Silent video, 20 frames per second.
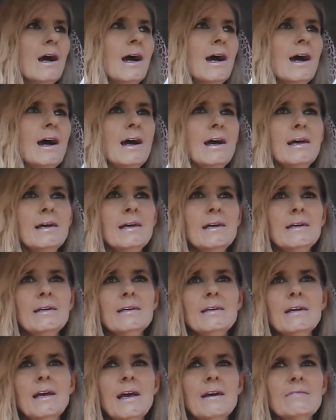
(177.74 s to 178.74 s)

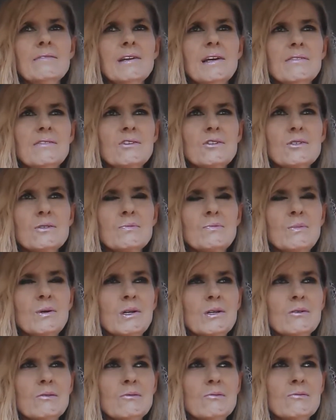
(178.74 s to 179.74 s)
I have never
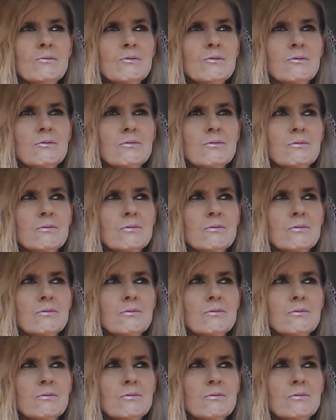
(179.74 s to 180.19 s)
smoked,